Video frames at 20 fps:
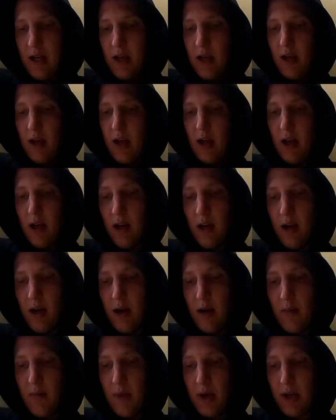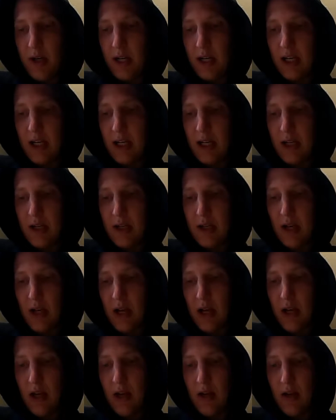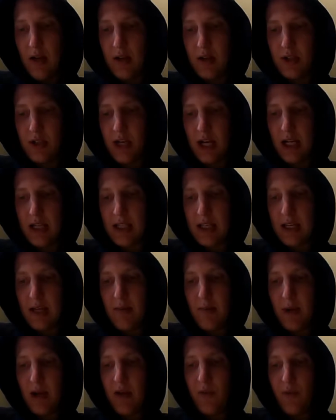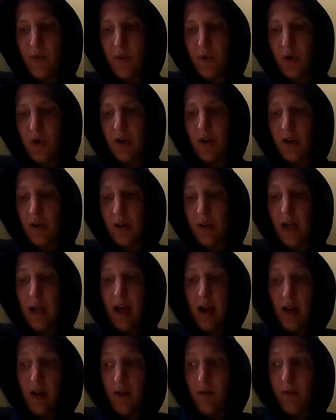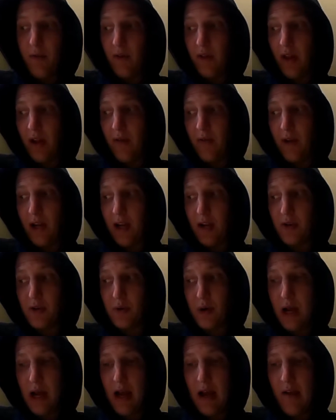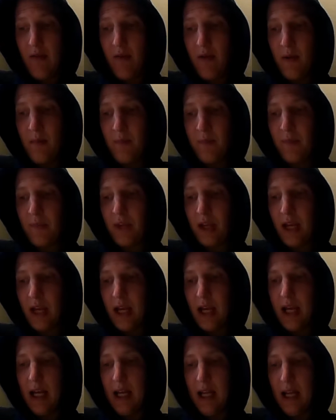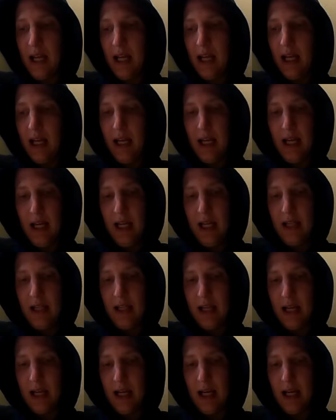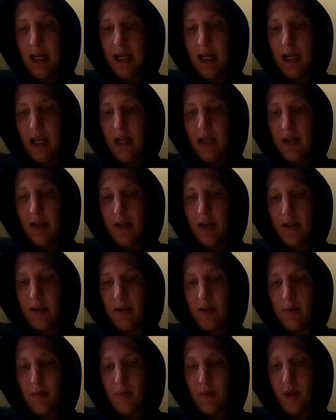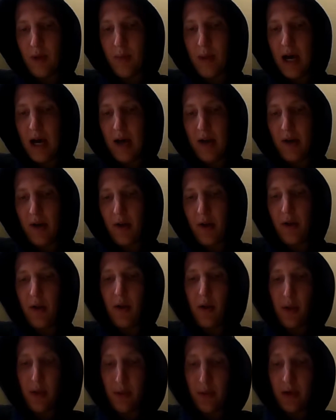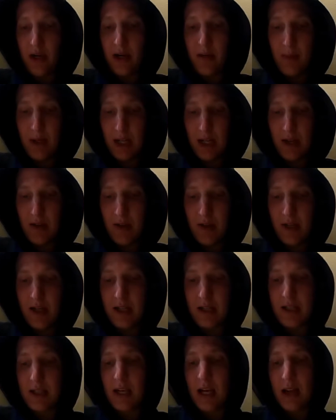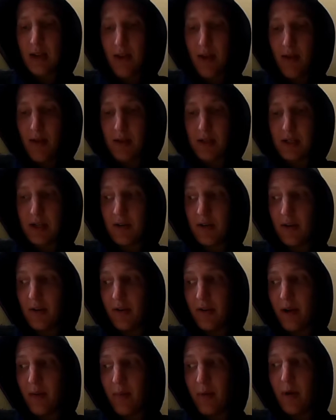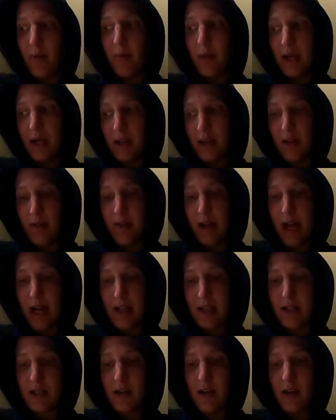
Market, chassis made for, L for left-hand drive, and then the model 3 being Elise, and then the serial number being the last